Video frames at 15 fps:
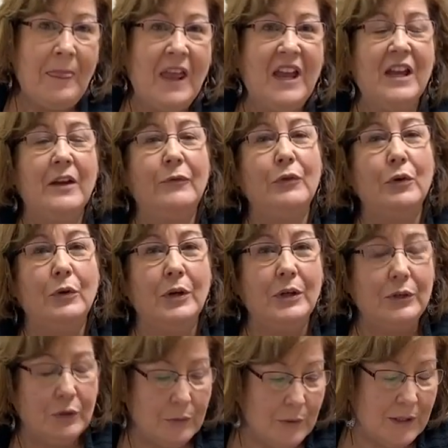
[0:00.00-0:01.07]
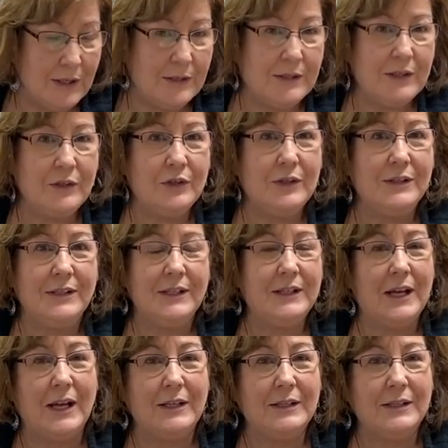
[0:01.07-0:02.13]
If you can do a contingency
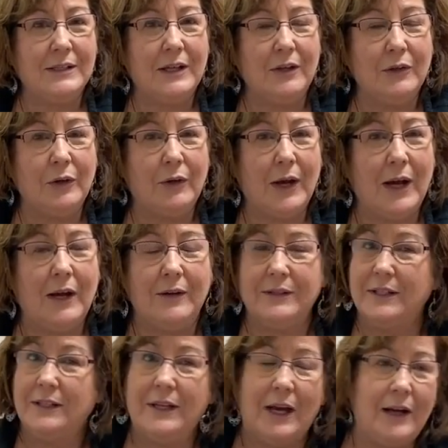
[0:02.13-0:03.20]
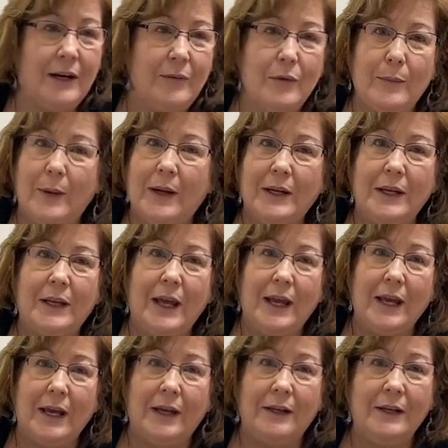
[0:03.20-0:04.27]
not to sell your house, and not everybody
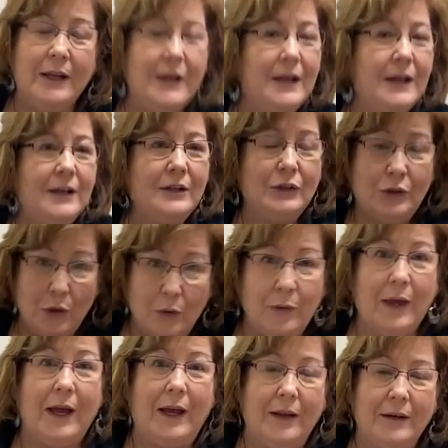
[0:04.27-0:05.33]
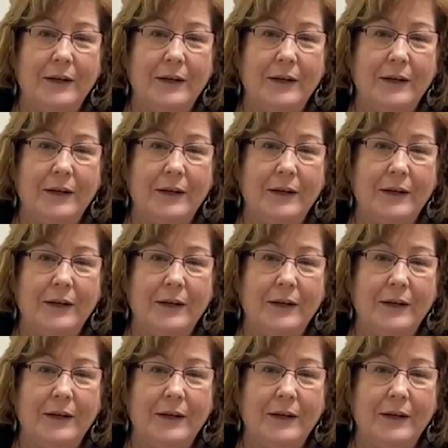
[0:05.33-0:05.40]
can, do that.